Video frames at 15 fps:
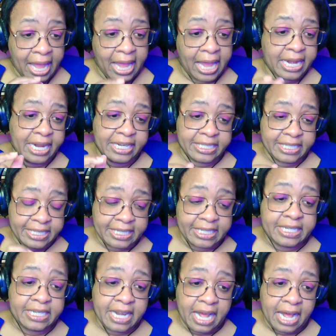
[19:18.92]
And I
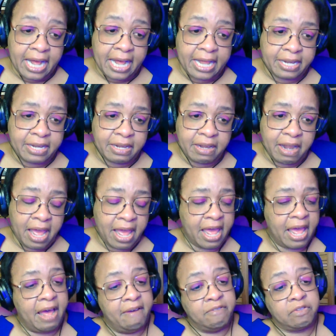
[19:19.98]
did not
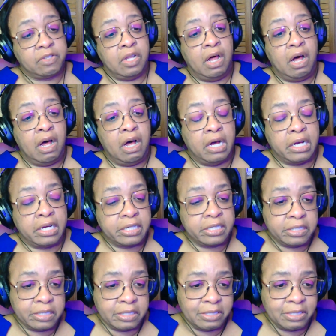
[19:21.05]
have
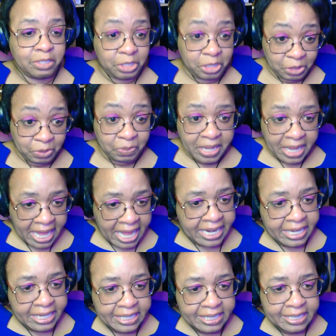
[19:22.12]
long to
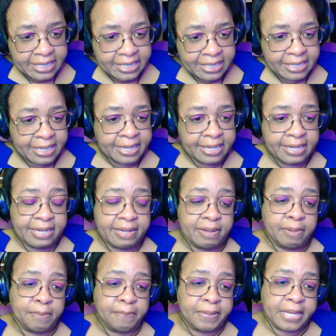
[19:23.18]
get it
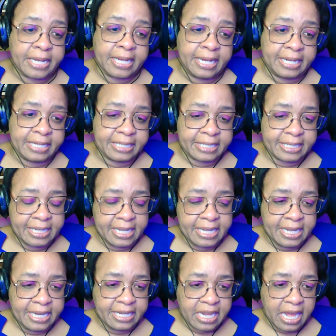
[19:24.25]
because
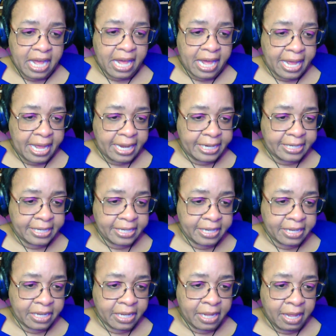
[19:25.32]
he died
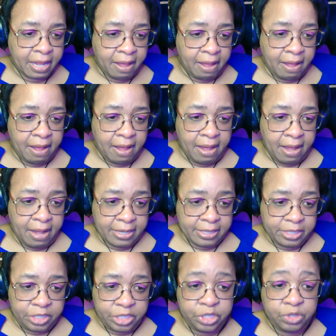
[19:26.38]

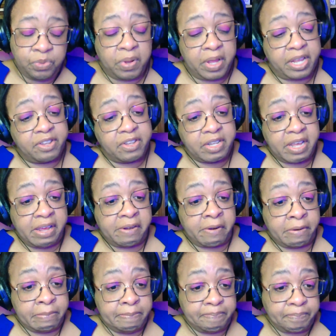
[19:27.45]
2 weeks later.